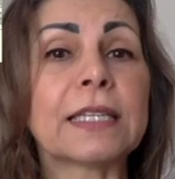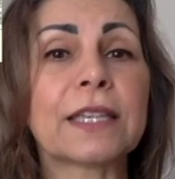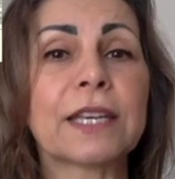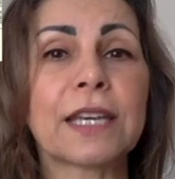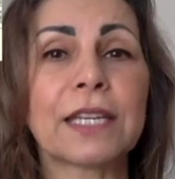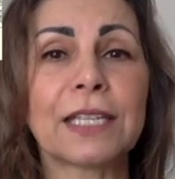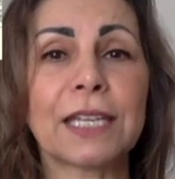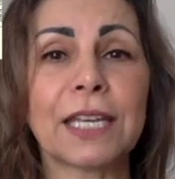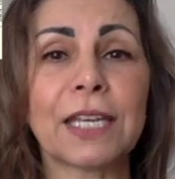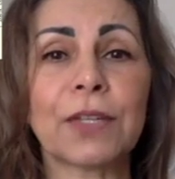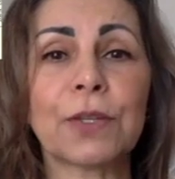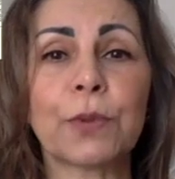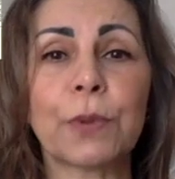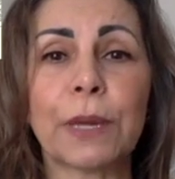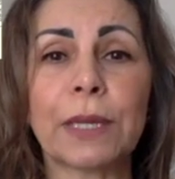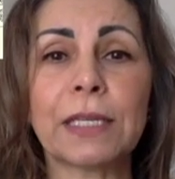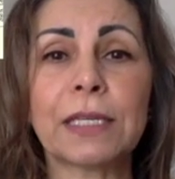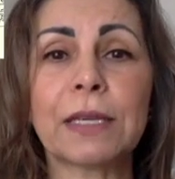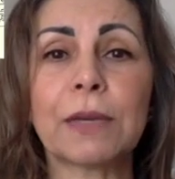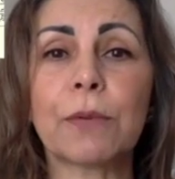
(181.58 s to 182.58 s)

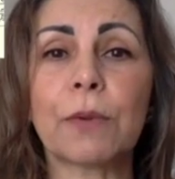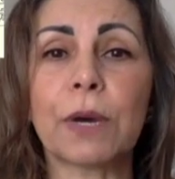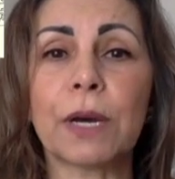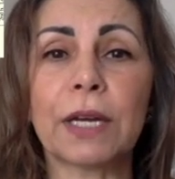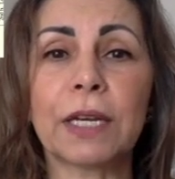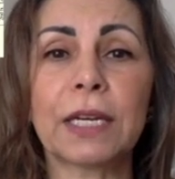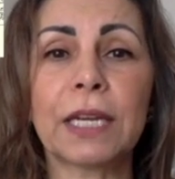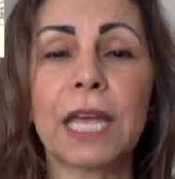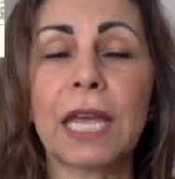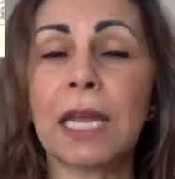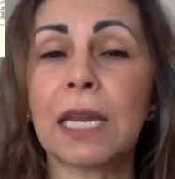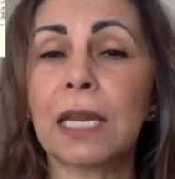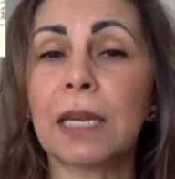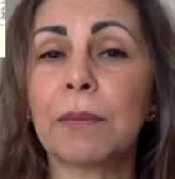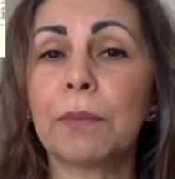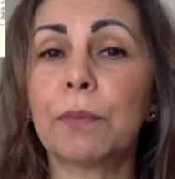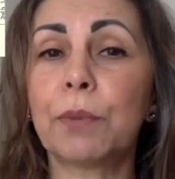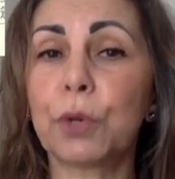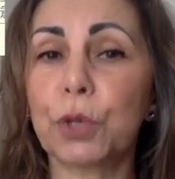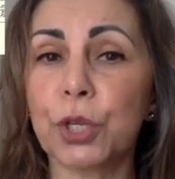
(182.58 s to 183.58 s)
1321 in
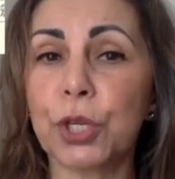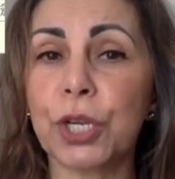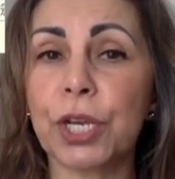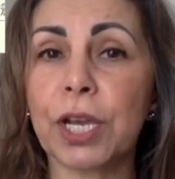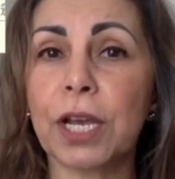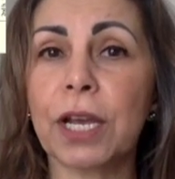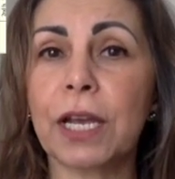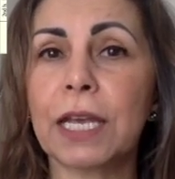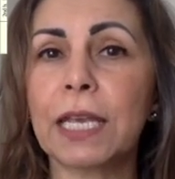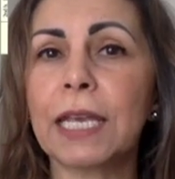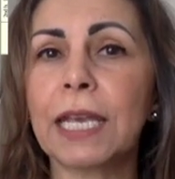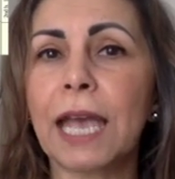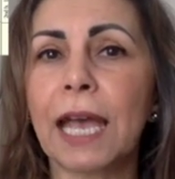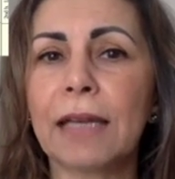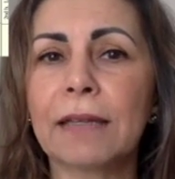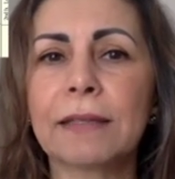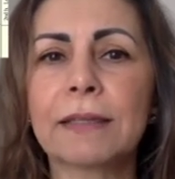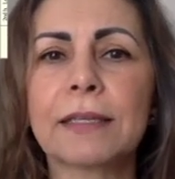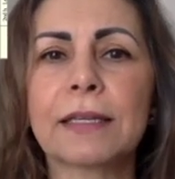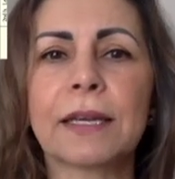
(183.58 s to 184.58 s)
Pushya in
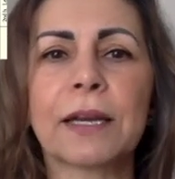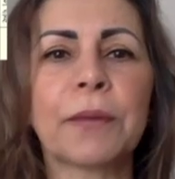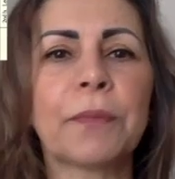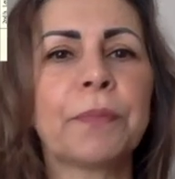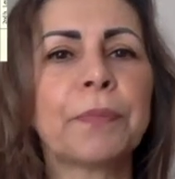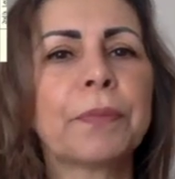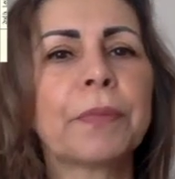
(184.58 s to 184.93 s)
Cancer.